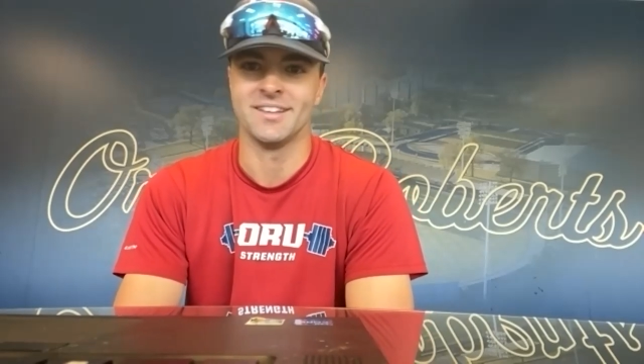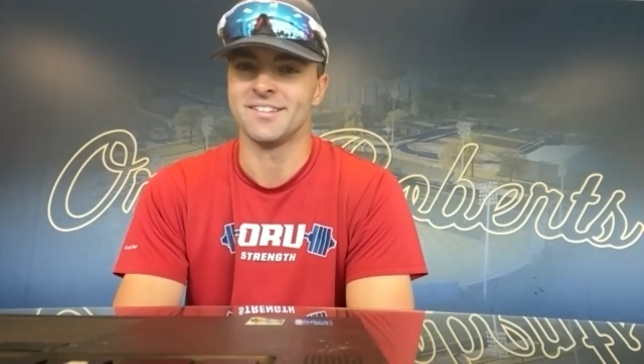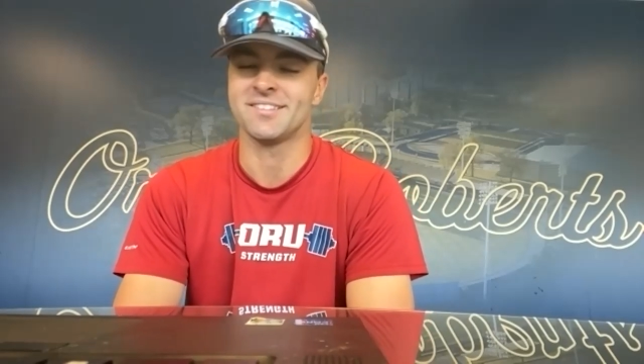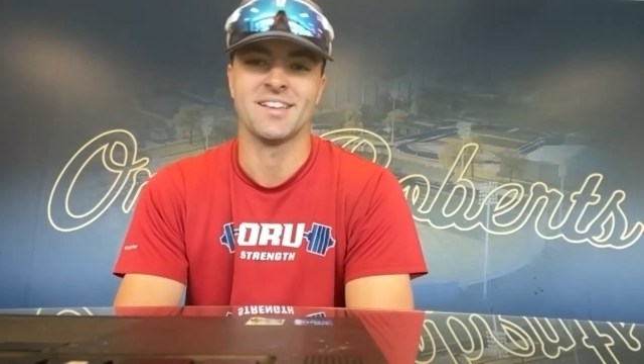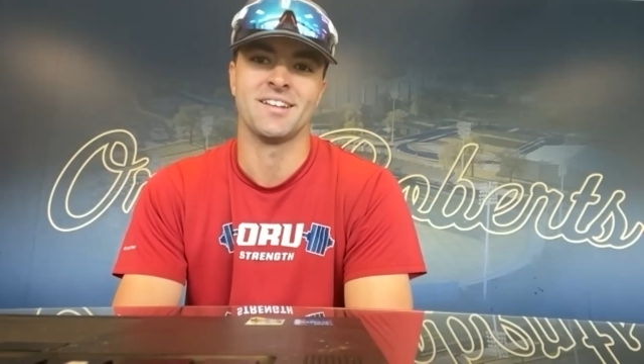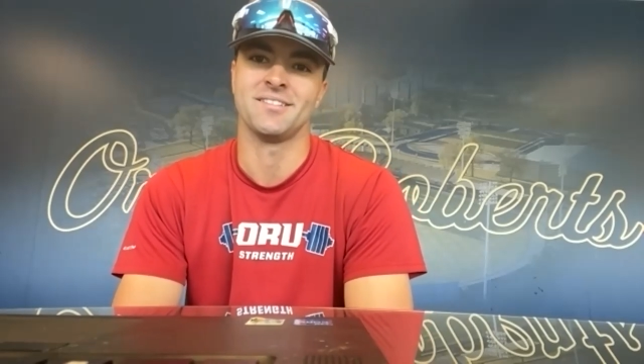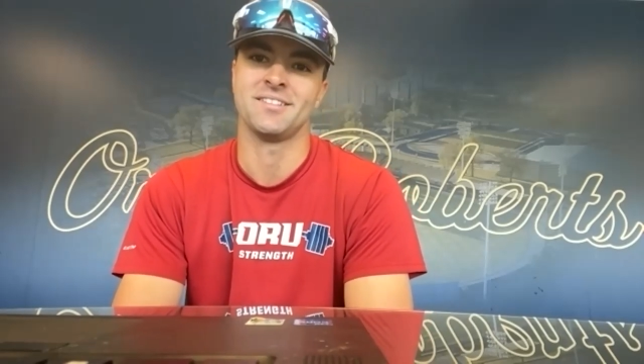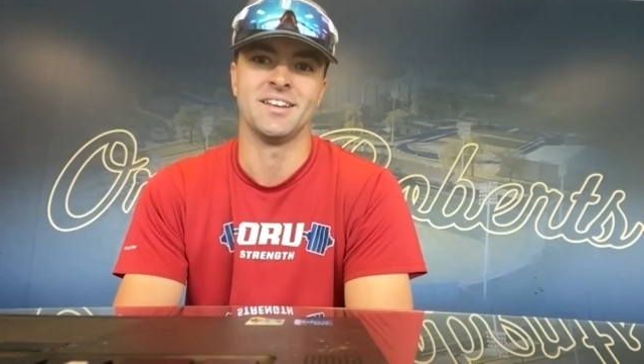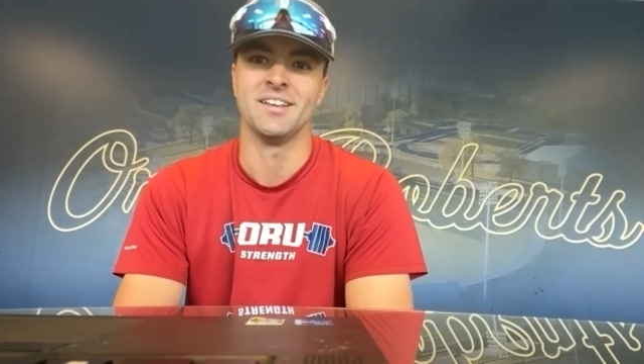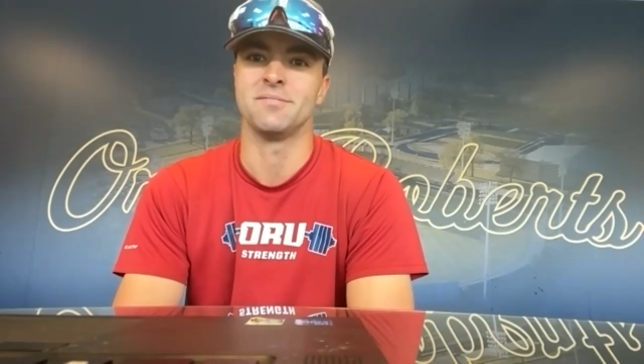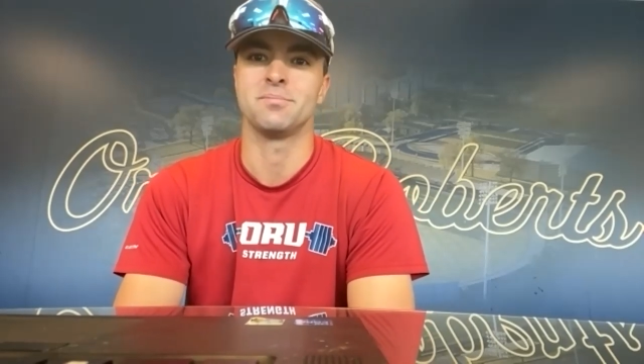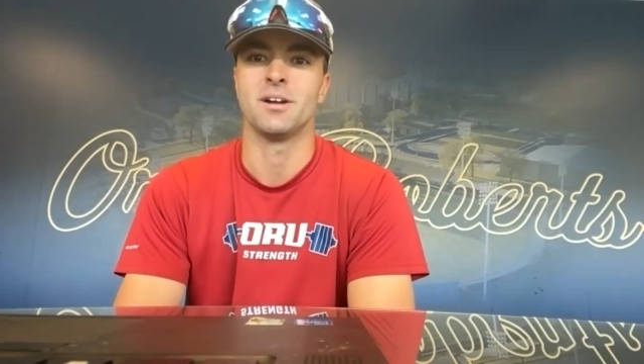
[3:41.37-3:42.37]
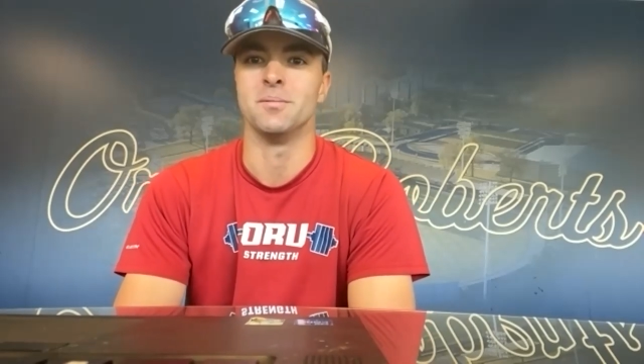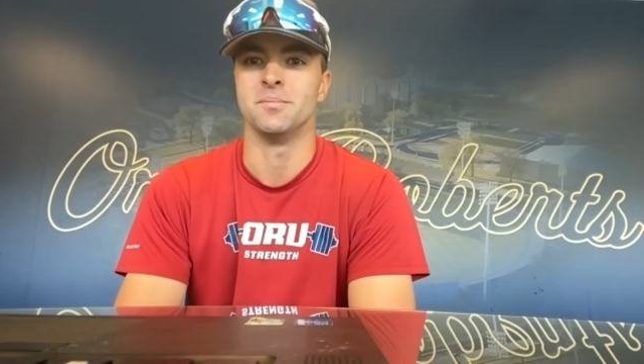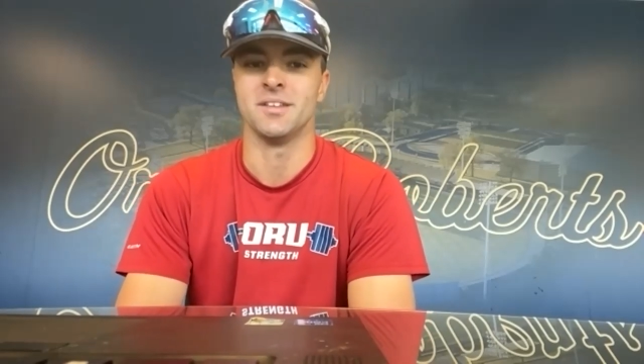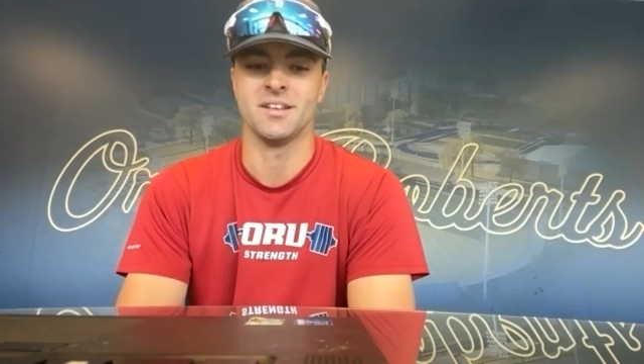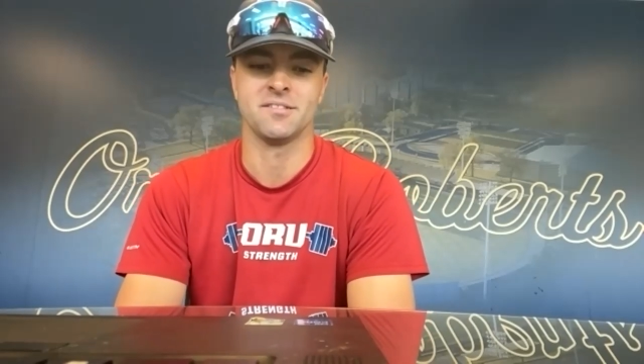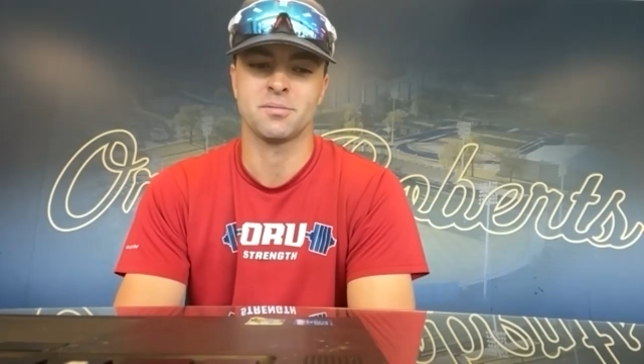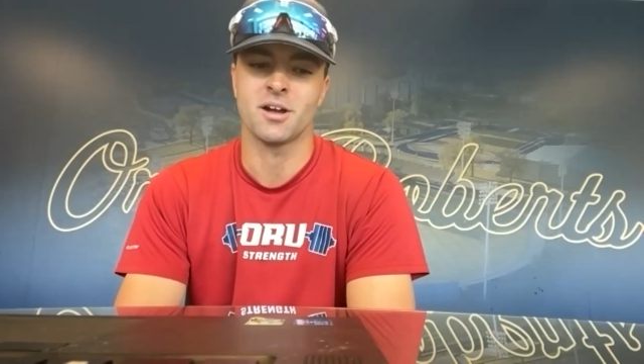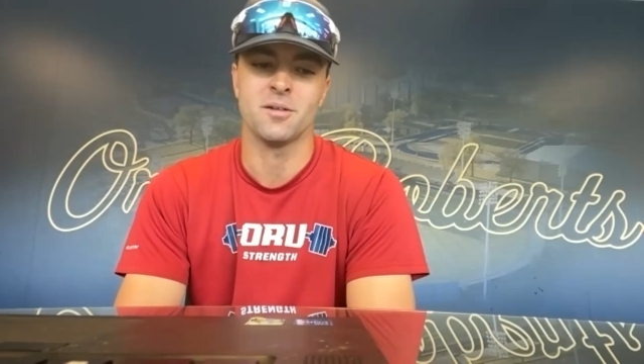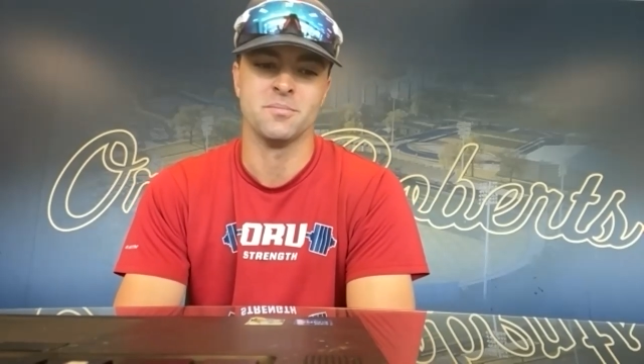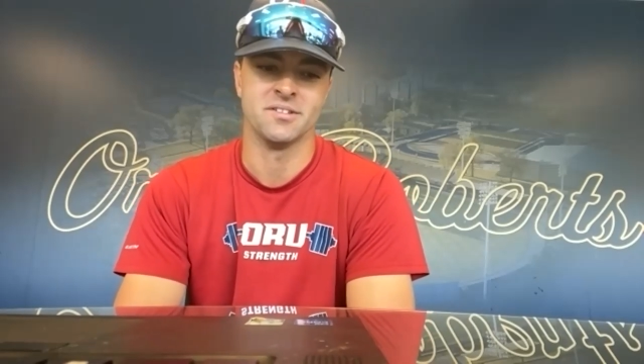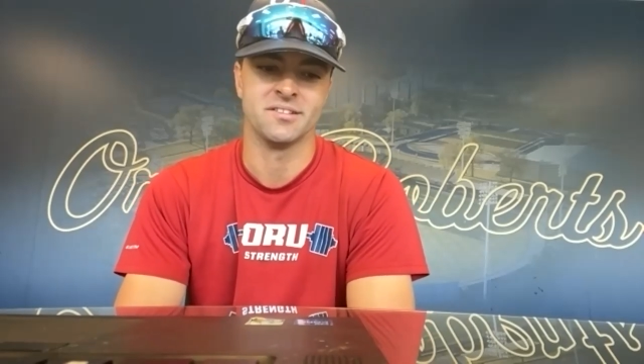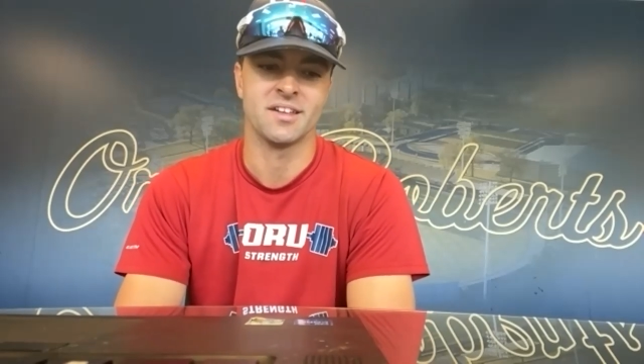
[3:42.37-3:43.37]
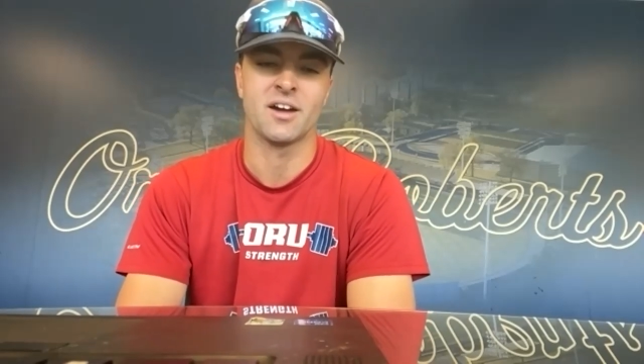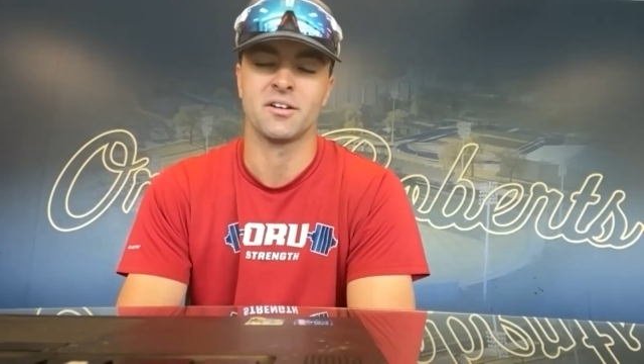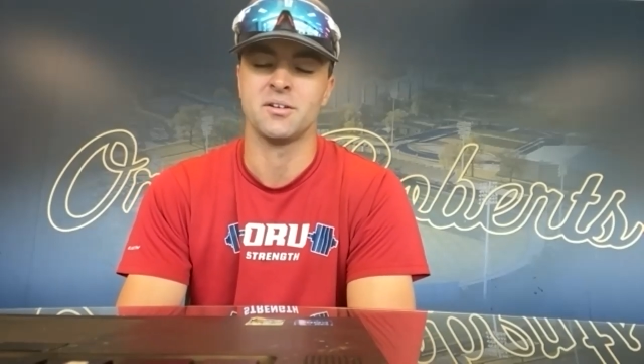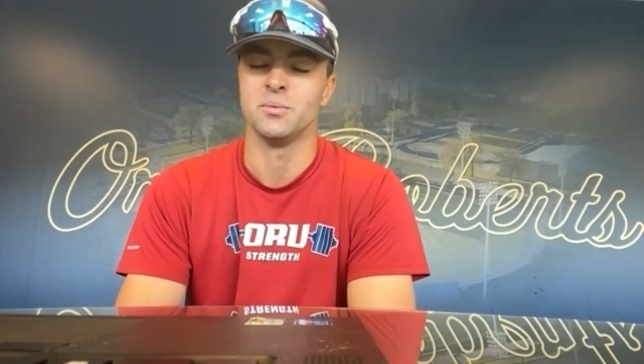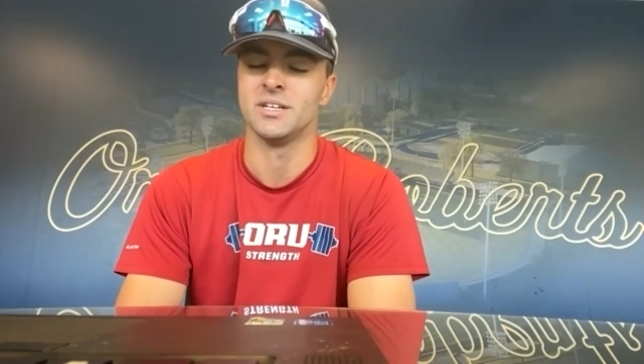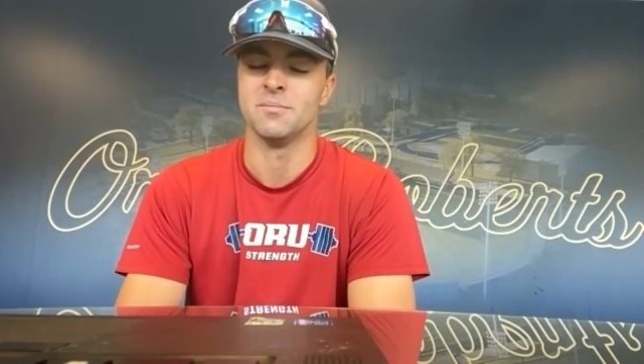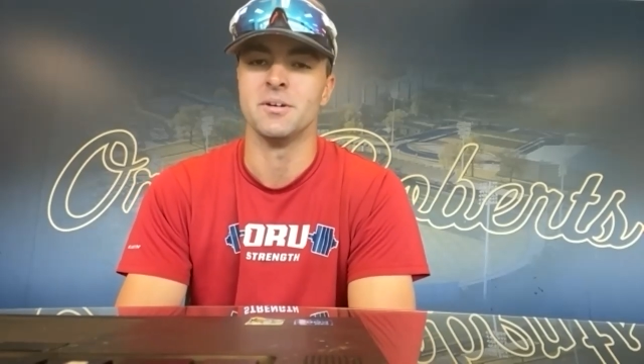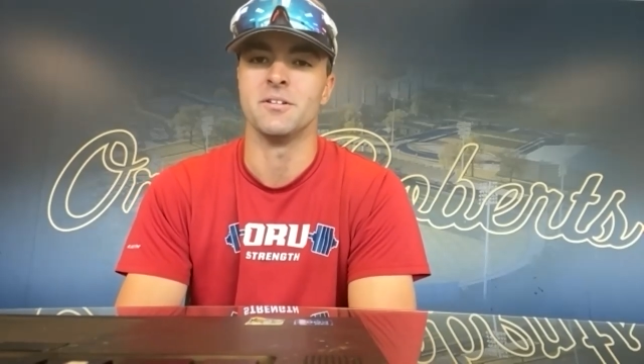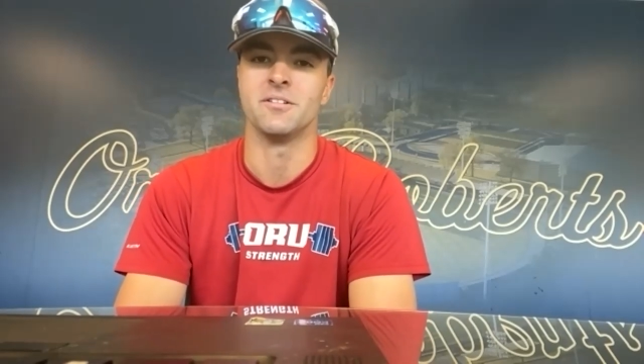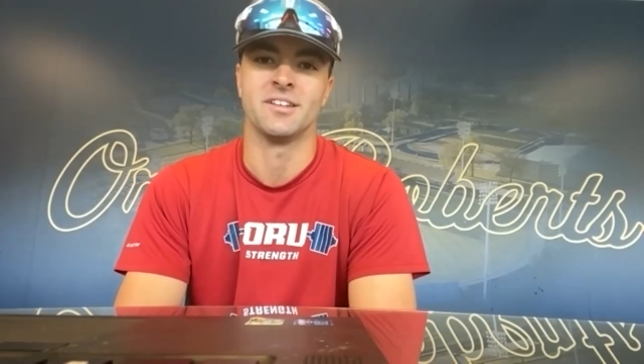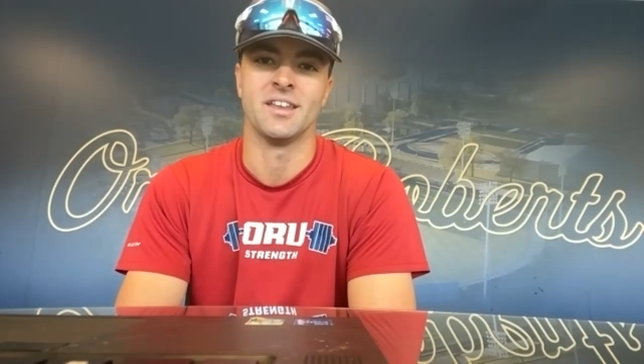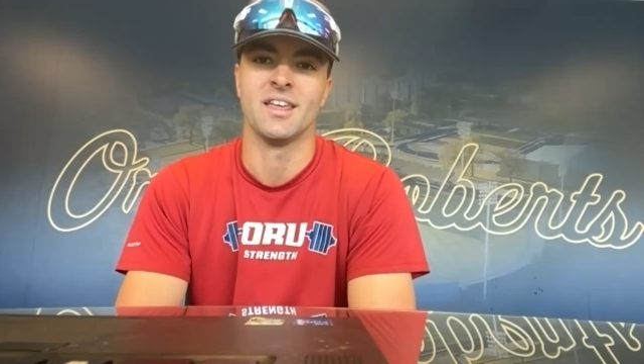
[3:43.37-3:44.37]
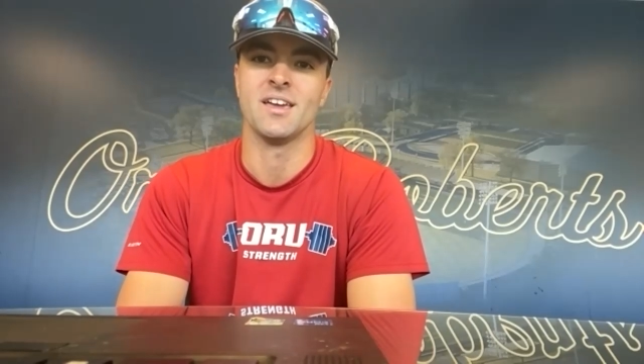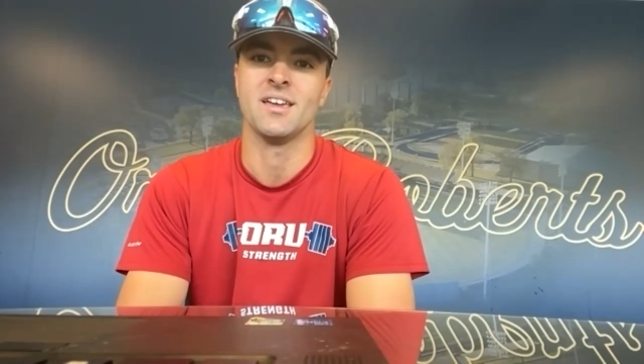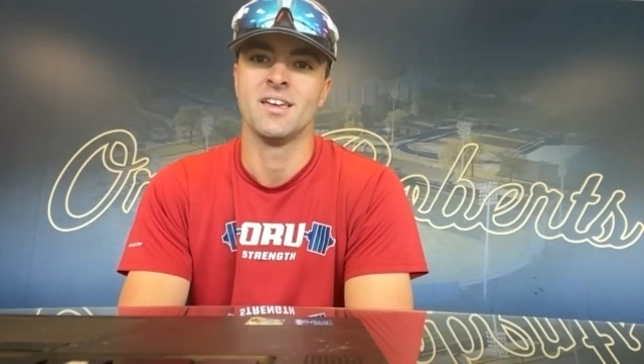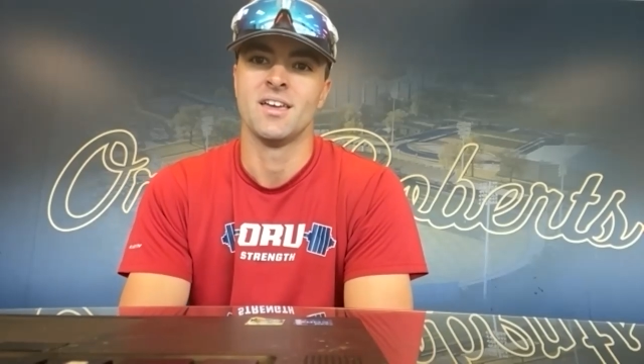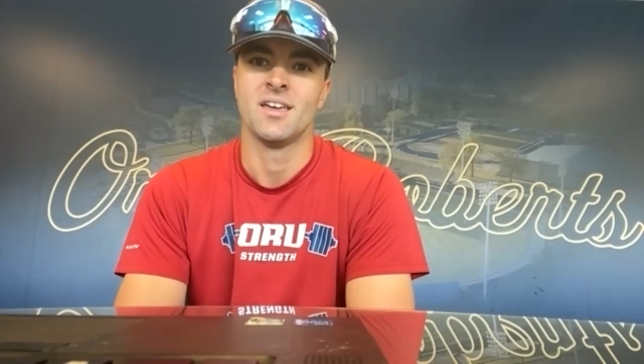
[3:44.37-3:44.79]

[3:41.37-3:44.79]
It's not today's problem. Today's problem is how can we get better today,